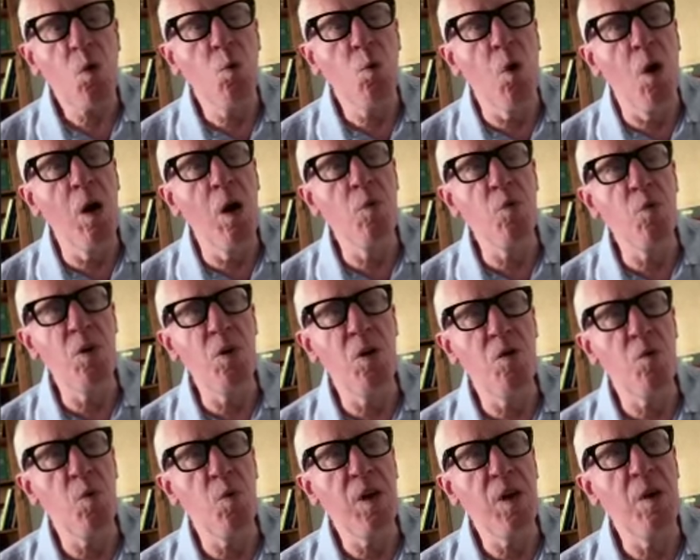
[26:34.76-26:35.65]
why
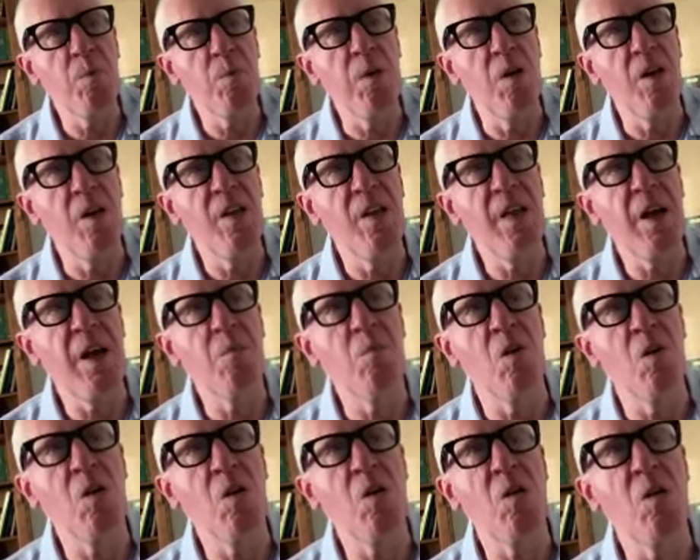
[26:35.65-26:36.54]
wouldn't we apply that
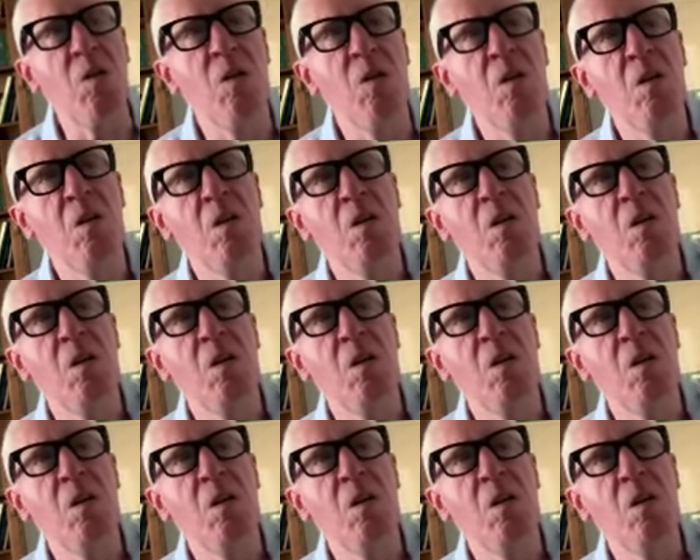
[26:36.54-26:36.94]
model